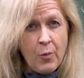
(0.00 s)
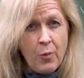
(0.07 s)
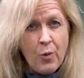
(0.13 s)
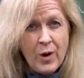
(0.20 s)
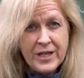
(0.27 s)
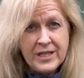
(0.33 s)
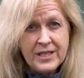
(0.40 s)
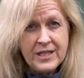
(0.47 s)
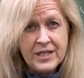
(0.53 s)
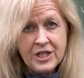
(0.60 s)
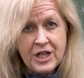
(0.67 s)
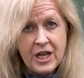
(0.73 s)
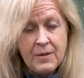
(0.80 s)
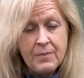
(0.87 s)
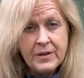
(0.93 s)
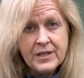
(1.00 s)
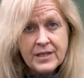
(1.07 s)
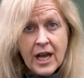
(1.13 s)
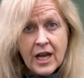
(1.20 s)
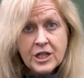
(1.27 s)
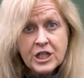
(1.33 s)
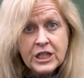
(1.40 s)
what is a shape, but it's
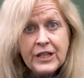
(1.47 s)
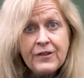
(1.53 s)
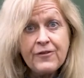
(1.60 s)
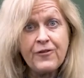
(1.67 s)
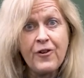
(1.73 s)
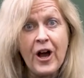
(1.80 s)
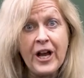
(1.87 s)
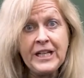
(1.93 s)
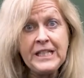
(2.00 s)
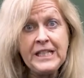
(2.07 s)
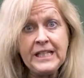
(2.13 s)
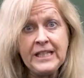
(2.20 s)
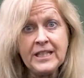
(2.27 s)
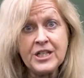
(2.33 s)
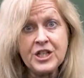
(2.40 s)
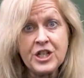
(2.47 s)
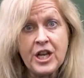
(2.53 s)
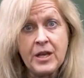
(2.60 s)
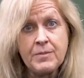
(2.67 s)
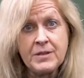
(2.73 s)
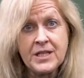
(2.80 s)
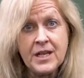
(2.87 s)
actually finding the
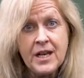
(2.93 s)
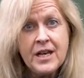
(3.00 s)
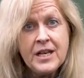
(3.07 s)
shapes.